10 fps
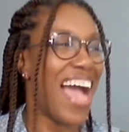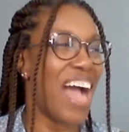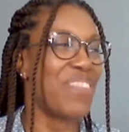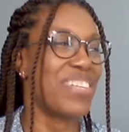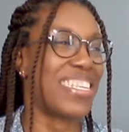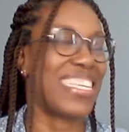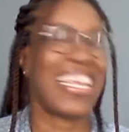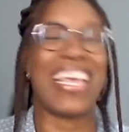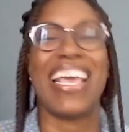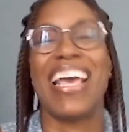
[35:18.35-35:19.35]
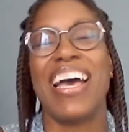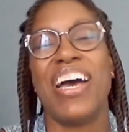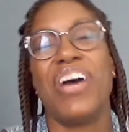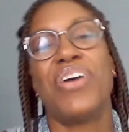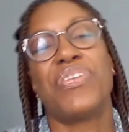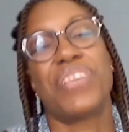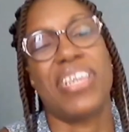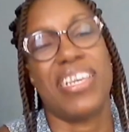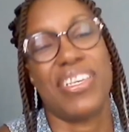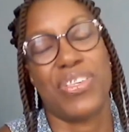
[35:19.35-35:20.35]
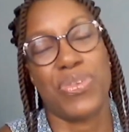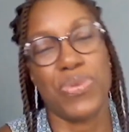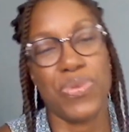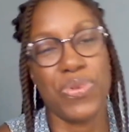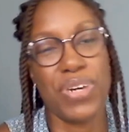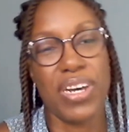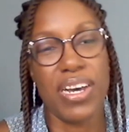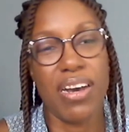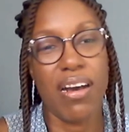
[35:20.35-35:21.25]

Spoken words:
I would say, okay, so